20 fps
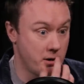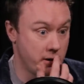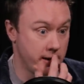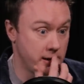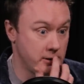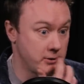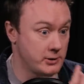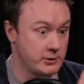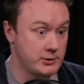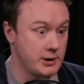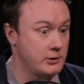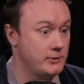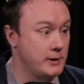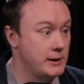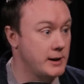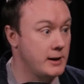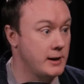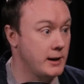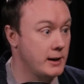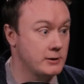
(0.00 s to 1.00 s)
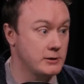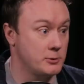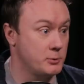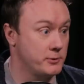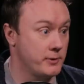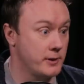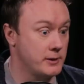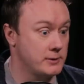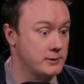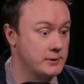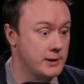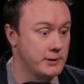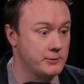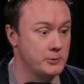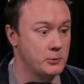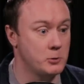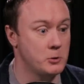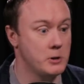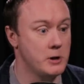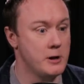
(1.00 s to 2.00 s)
and they successfully did it because it was very
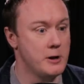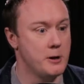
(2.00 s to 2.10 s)
successful.